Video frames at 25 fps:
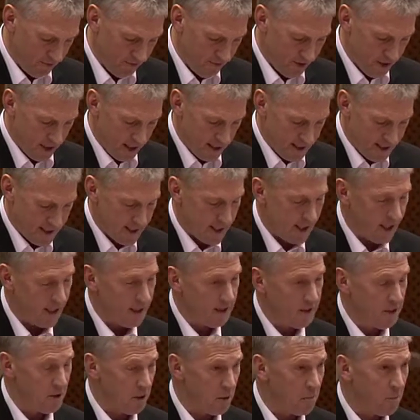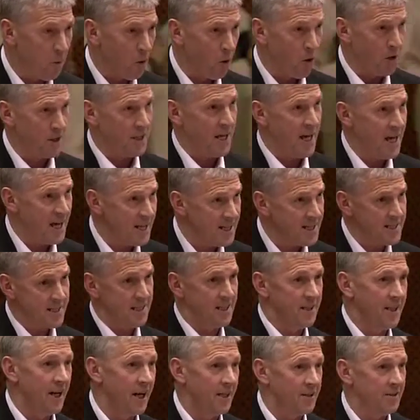that the report hints at
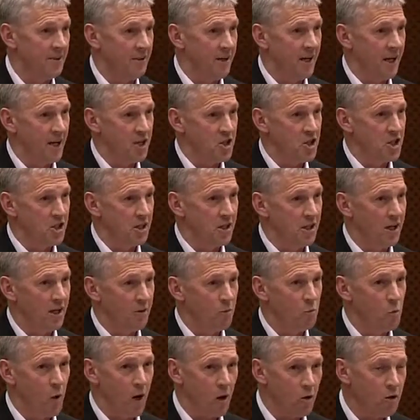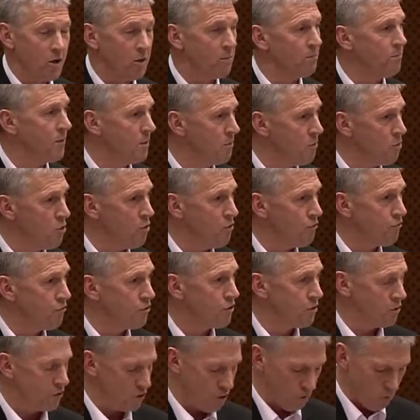that direction, and I welcome the move
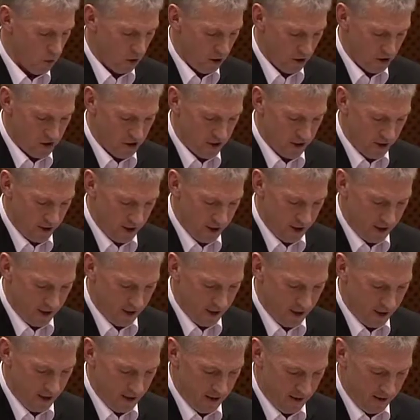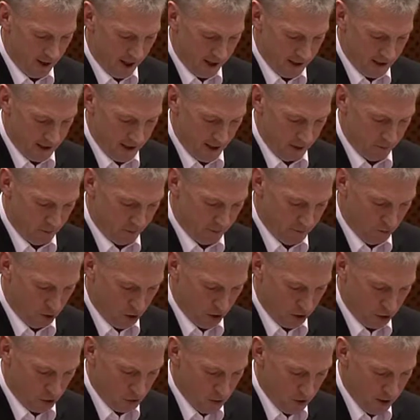towards that type of
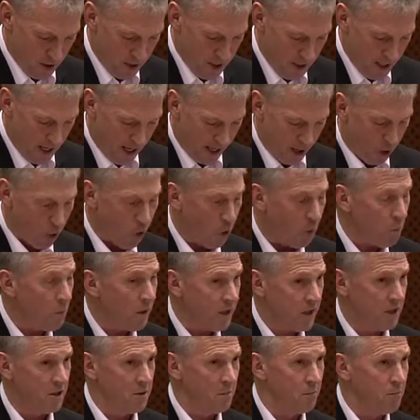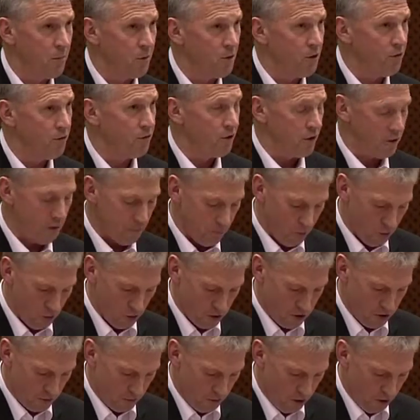model. I hope we can improve the report
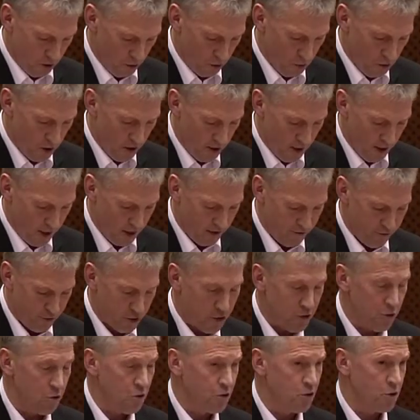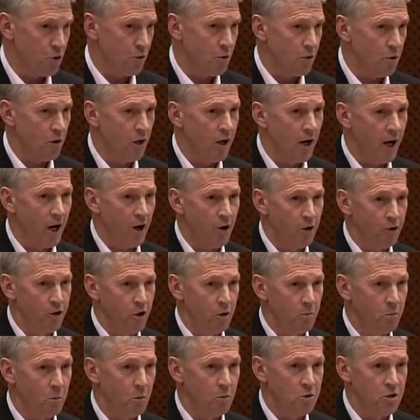tomorrow, and if we do so, our
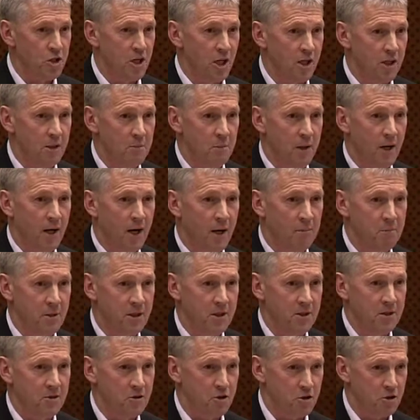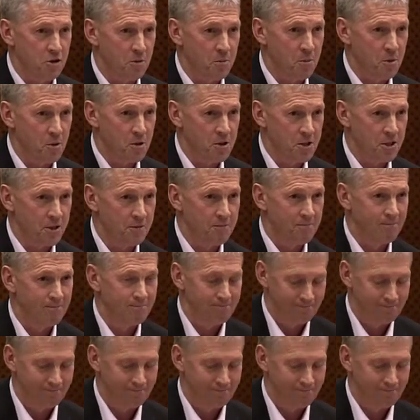group will certainly be happy to support it.